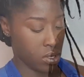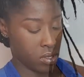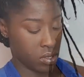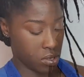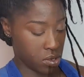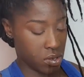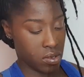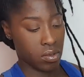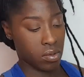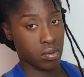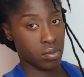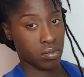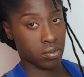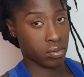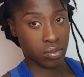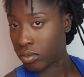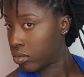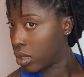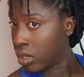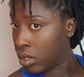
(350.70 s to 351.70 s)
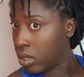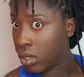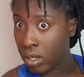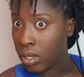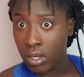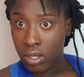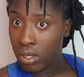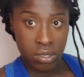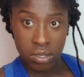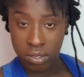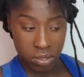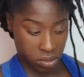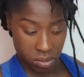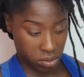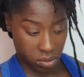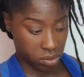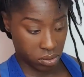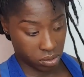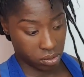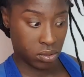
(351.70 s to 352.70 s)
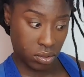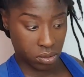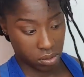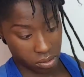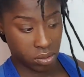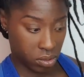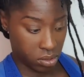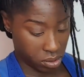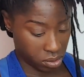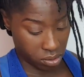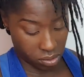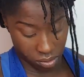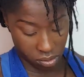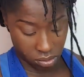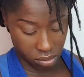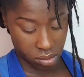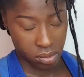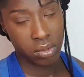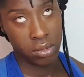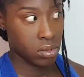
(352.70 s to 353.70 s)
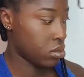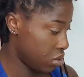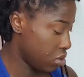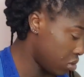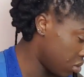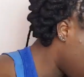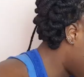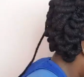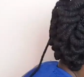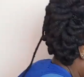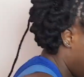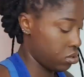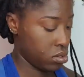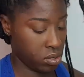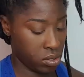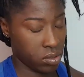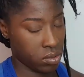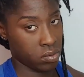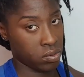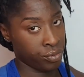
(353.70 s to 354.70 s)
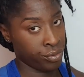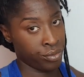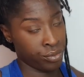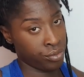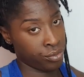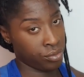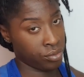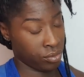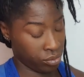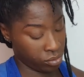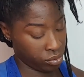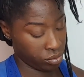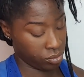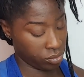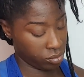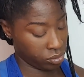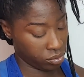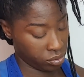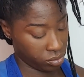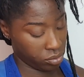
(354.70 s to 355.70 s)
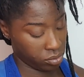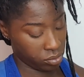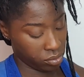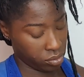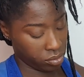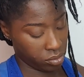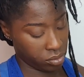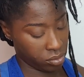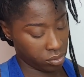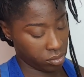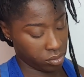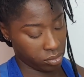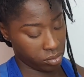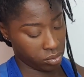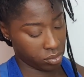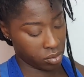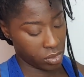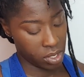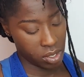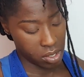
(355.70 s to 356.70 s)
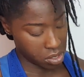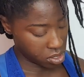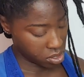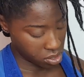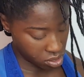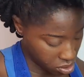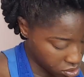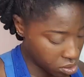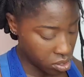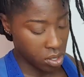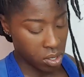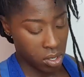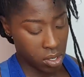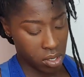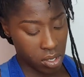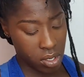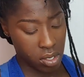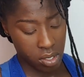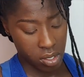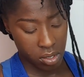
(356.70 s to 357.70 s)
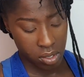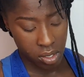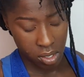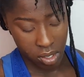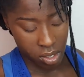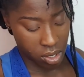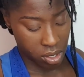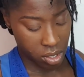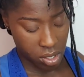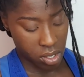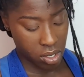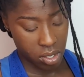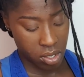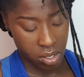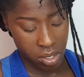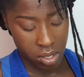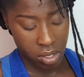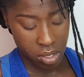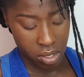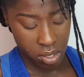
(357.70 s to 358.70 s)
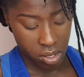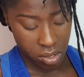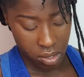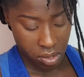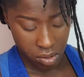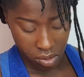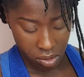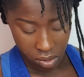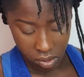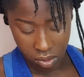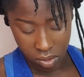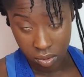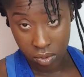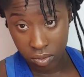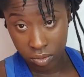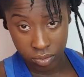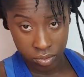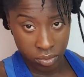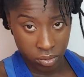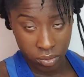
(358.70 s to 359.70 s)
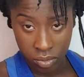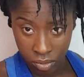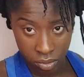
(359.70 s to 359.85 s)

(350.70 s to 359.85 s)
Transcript: in the back, because you can do 2 at a time. As you guys can see, I'm kind of annoyed just because I feel like